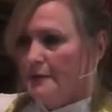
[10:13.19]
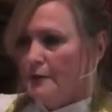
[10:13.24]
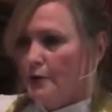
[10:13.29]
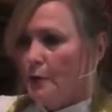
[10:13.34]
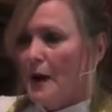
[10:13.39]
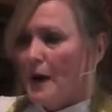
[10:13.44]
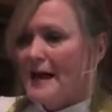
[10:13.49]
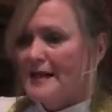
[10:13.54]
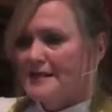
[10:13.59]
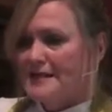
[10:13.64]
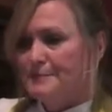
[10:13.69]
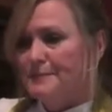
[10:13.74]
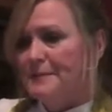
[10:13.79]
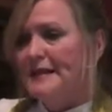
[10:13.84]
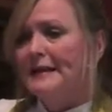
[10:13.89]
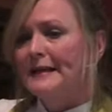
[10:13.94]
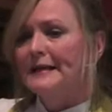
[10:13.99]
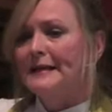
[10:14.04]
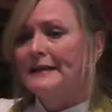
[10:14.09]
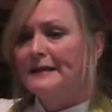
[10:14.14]

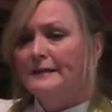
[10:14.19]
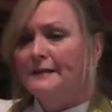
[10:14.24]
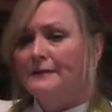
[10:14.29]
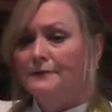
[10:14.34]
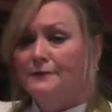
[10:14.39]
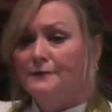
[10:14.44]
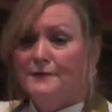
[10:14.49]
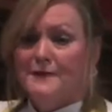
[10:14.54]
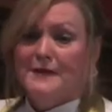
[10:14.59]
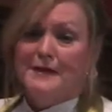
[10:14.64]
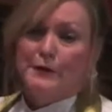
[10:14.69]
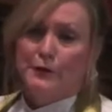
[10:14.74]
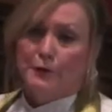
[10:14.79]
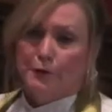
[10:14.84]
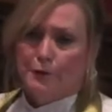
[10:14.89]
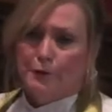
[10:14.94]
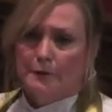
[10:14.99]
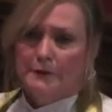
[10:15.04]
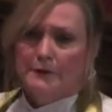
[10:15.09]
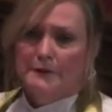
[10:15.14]
Grasping
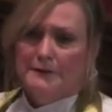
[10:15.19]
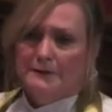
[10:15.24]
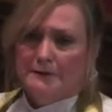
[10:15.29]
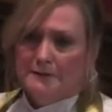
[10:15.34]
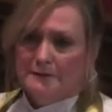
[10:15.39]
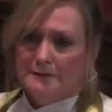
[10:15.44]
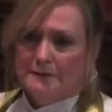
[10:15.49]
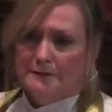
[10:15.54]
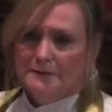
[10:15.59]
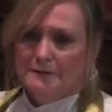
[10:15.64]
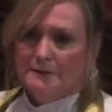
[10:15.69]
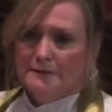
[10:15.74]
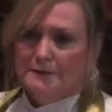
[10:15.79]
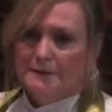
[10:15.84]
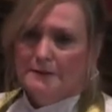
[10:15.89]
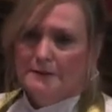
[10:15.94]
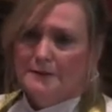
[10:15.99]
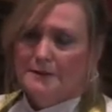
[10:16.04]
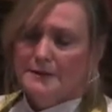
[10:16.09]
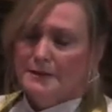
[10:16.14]
fear
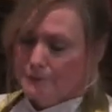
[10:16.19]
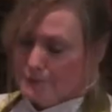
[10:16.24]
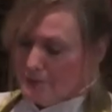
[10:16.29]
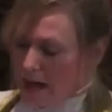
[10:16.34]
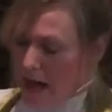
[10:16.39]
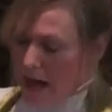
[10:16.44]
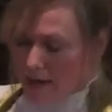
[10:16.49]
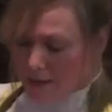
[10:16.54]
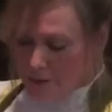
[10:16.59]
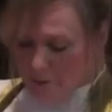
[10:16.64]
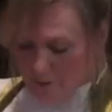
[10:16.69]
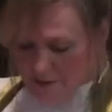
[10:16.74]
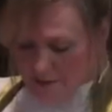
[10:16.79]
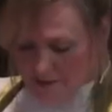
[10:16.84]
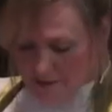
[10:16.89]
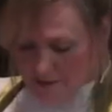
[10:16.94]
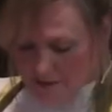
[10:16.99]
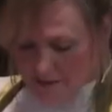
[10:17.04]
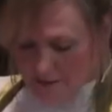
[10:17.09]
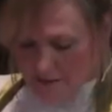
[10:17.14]

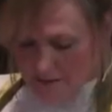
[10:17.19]
defiles.